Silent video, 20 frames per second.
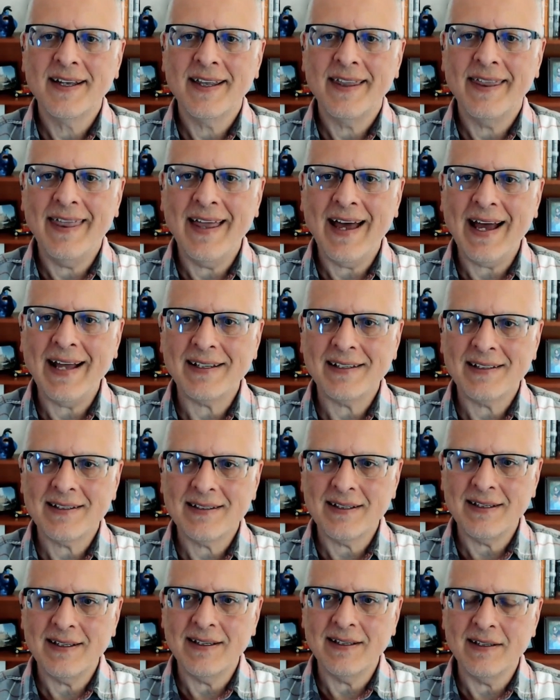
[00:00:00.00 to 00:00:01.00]
That
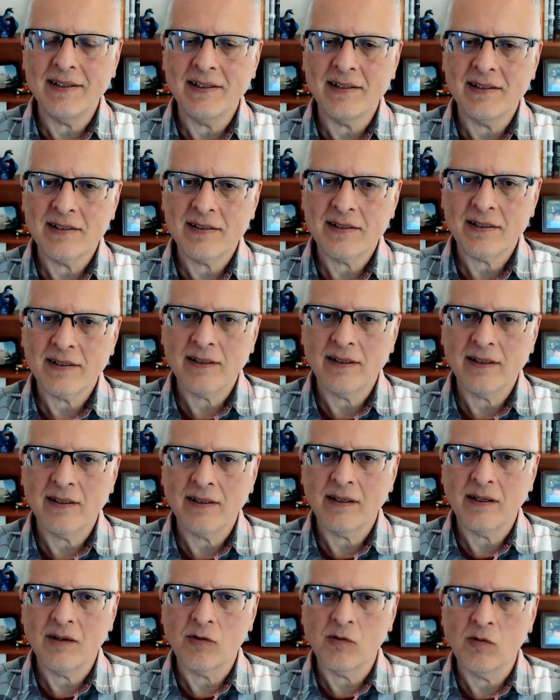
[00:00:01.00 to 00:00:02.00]
is a